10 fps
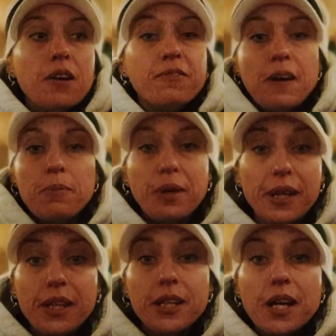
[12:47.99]

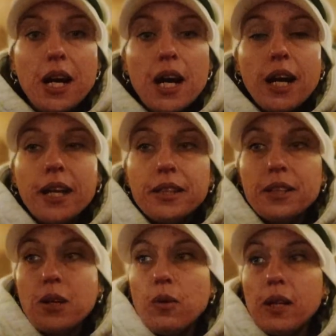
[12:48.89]
fabric and the
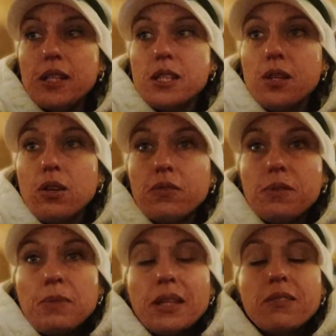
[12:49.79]
quality of the
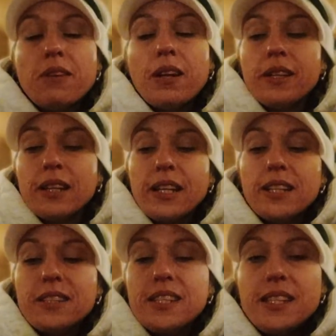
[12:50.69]
material and
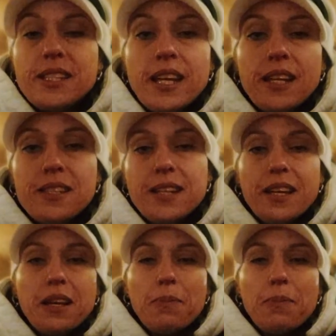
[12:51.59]
little details like